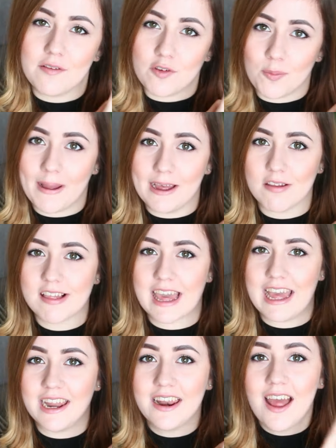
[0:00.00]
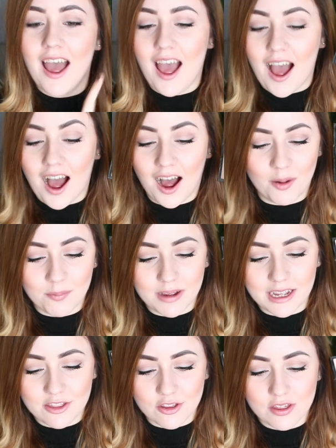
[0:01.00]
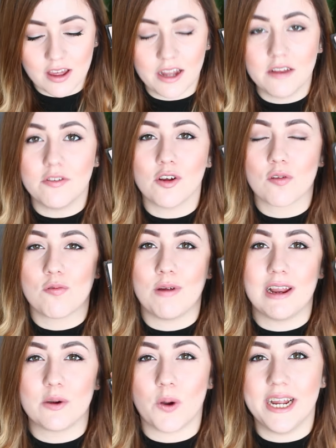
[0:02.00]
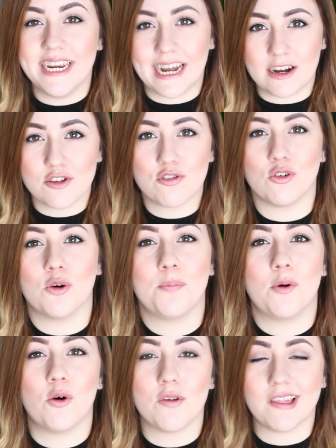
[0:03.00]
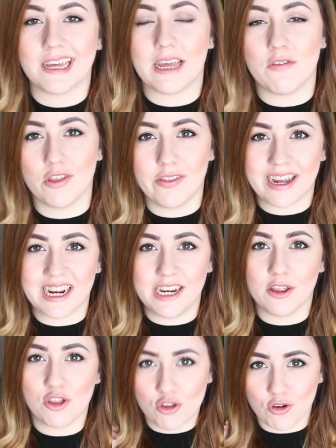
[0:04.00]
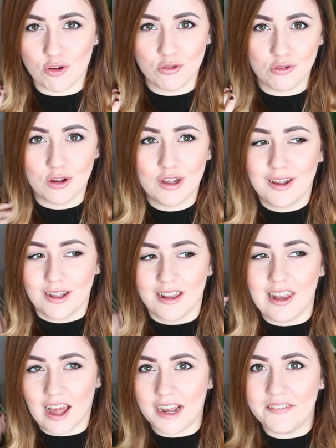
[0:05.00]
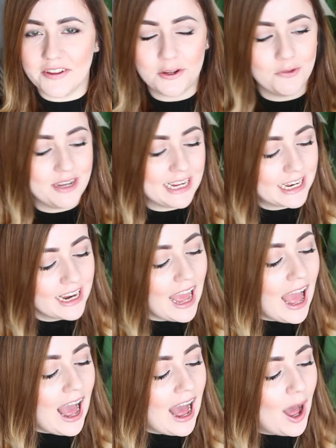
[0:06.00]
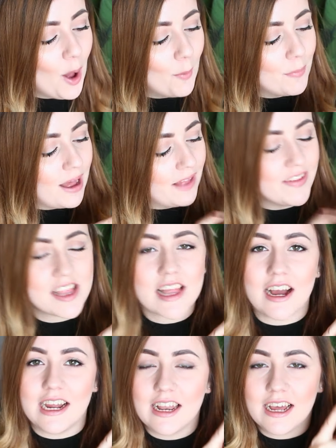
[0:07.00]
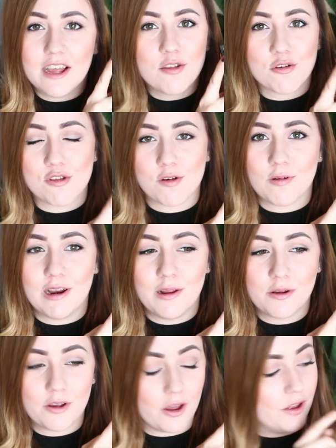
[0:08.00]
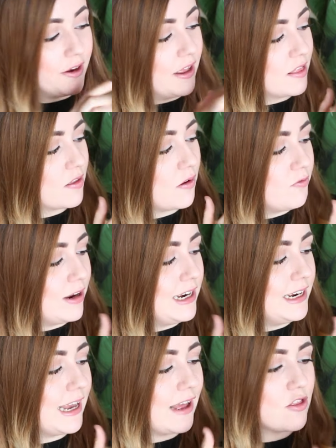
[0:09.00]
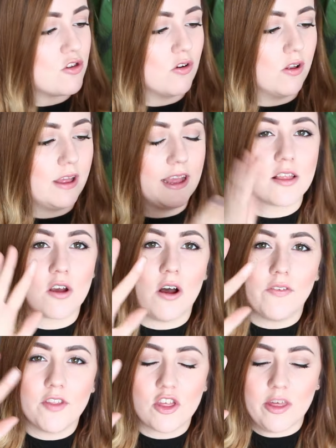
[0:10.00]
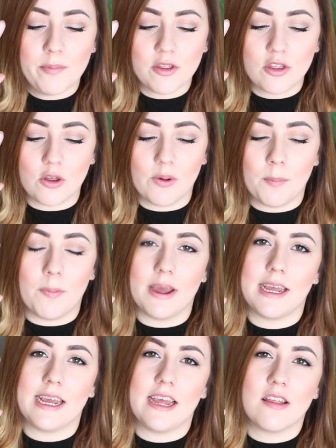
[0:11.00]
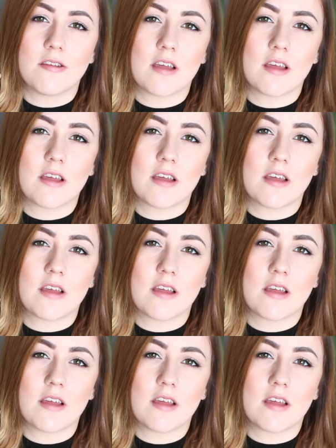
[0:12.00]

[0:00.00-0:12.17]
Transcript: for pale skin. It just kind of looks really quite natural, but also gives you that kind of strong line that you need, and this highlight is also really good. It's really natural, it's got the shimmer to it, but it is